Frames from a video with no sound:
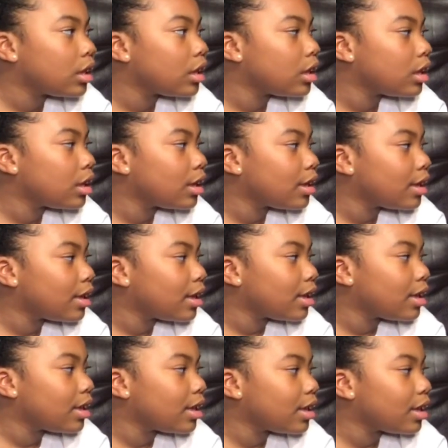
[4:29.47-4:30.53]

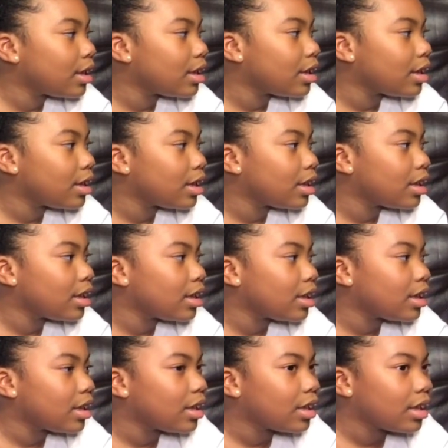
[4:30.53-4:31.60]

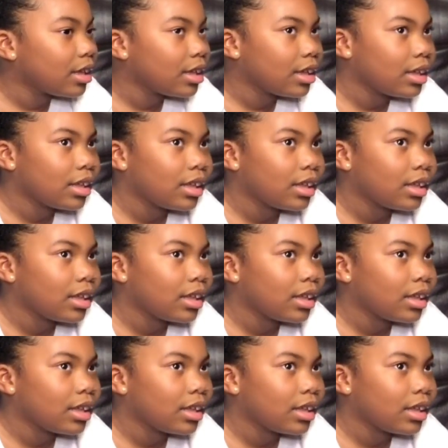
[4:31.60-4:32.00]
No words are spoken by the person on screen.